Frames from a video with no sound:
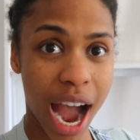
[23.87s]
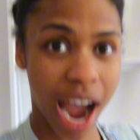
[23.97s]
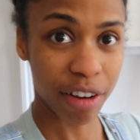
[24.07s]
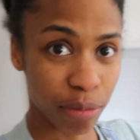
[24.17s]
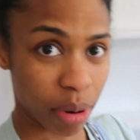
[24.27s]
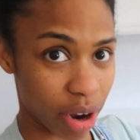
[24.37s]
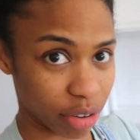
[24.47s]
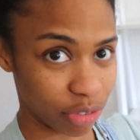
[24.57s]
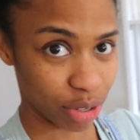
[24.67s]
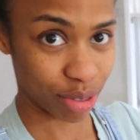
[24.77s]
I've bought
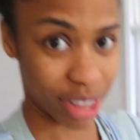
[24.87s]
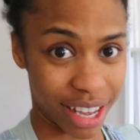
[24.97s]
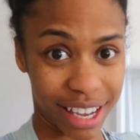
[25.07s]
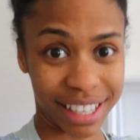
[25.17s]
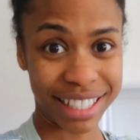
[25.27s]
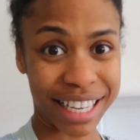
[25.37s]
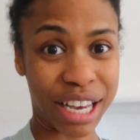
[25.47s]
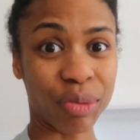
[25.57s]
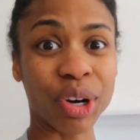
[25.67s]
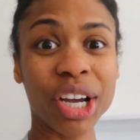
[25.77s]
a few things
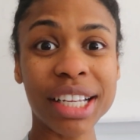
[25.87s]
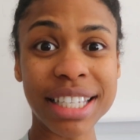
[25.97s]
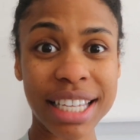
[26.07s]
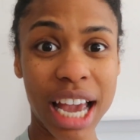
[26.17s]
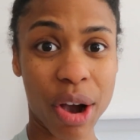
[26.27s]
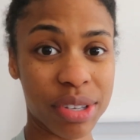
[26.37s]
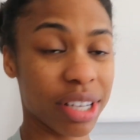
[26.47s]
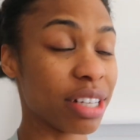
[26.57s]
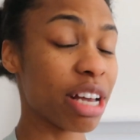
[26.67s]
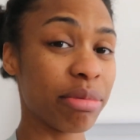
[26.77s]
and we're gonna see how it's
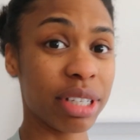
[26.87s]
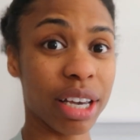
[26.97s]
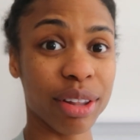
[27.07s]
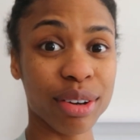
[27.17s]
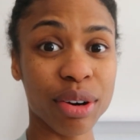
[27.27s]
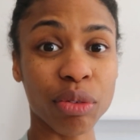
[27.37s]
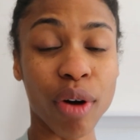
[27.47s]
gonna come together.